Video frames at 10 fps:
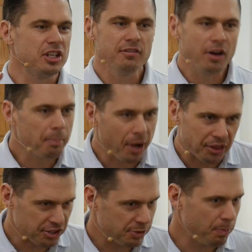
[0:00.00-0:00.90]
give up on
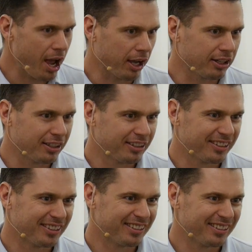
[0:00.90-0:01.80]
the speck.
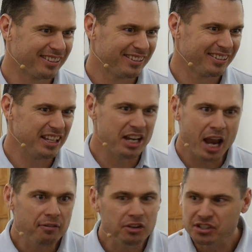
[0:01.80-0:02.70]
It
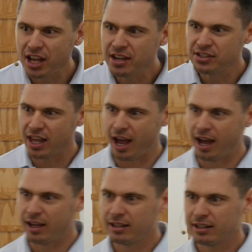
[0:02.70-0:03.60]
never says that.
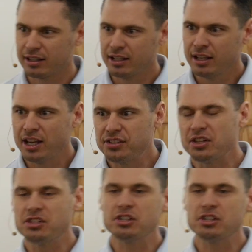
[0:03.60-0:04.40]
It says